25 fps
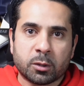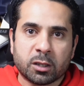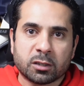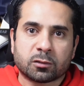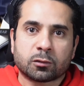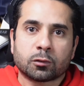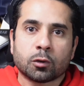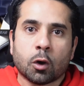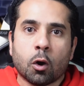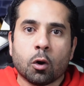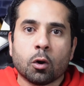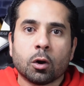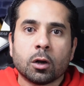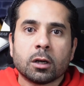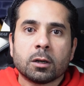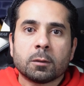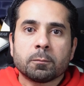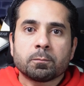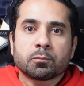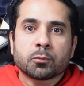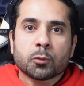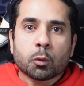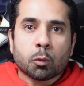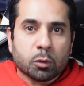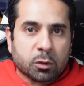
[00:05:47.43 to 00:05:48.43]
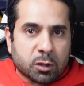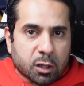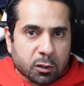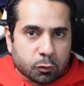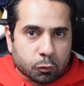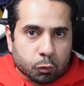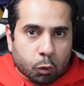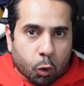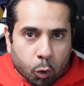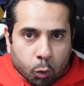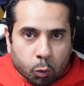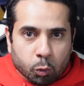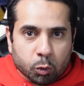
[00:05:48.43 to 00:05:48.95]
So when the
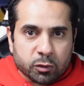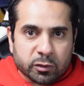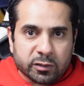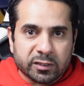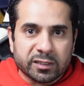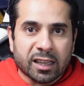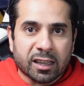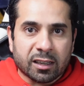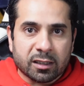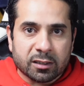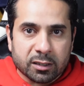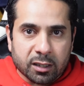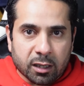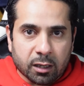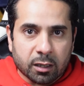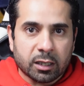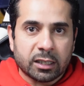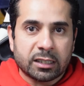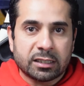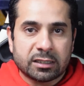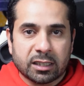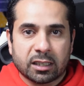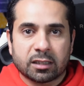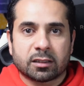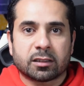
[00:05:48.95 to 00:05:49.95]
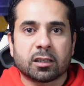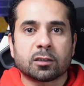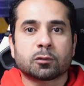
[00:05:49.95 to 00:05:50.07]
score was 0-0, he did this.